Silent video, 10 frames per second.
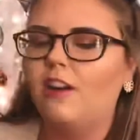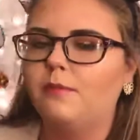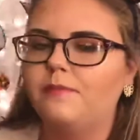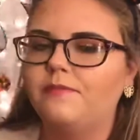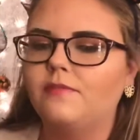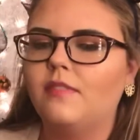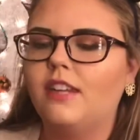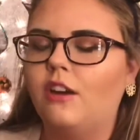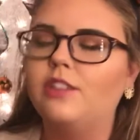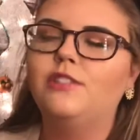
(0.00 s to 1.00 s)

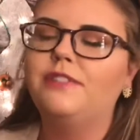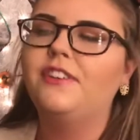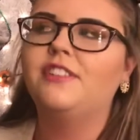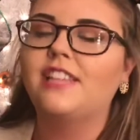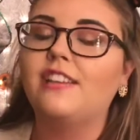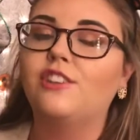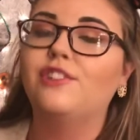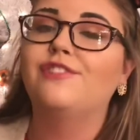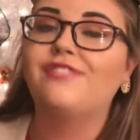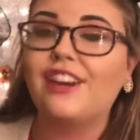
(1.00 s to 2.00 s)
And also if you sound like
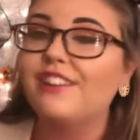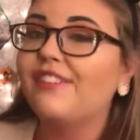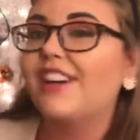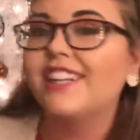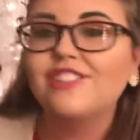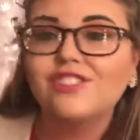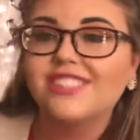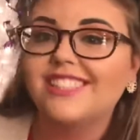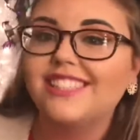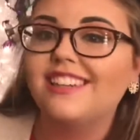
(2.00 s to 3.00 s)
you're very, very
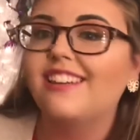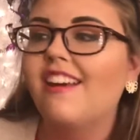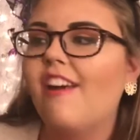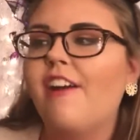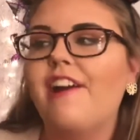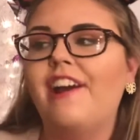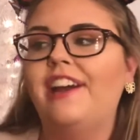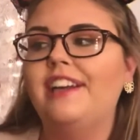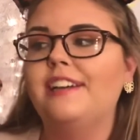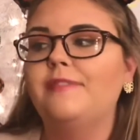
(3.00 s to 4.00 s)
interested
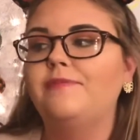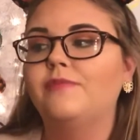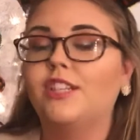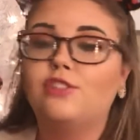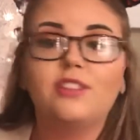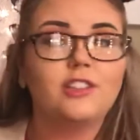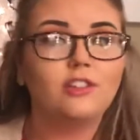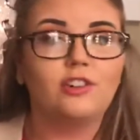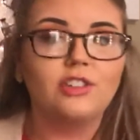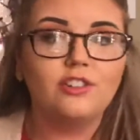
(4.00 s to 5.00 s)
and that you're there to
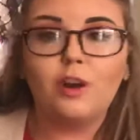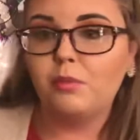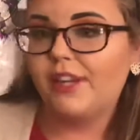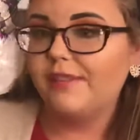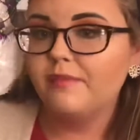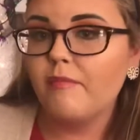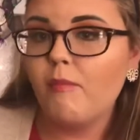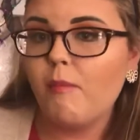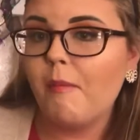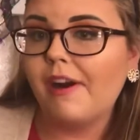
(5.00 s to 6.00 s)
learn and not play.
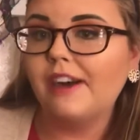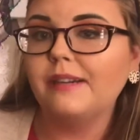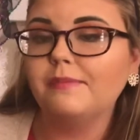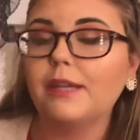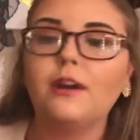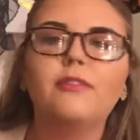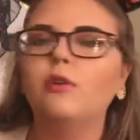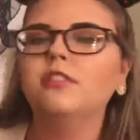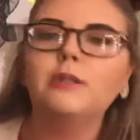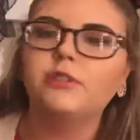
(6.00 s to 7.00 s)
Of
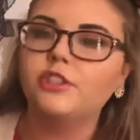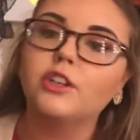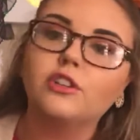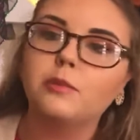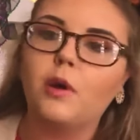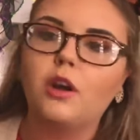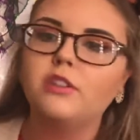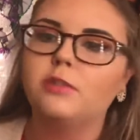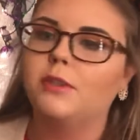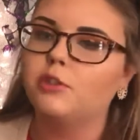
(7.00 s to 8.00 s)
course, they want you to go to the
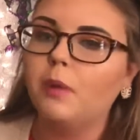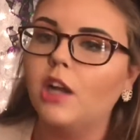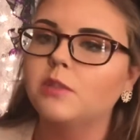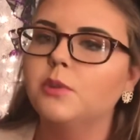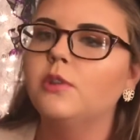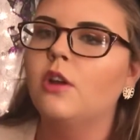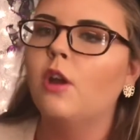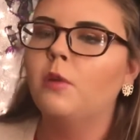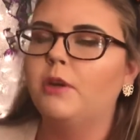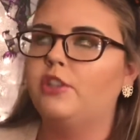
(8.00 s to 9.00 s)
parks as much as possible,
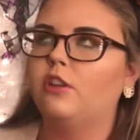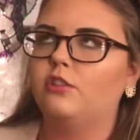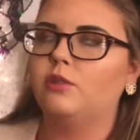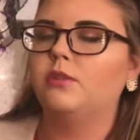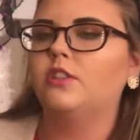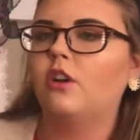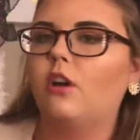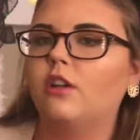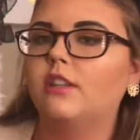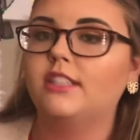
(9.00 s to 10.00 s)
but you also want to
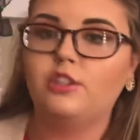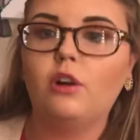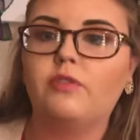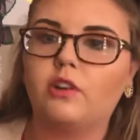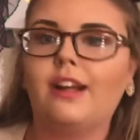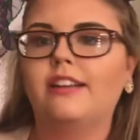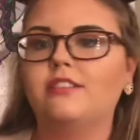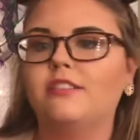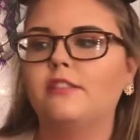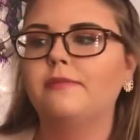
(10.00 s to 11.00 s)
talk because they do offer
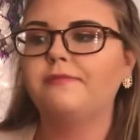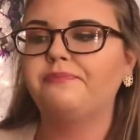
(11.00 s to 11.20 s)
classes.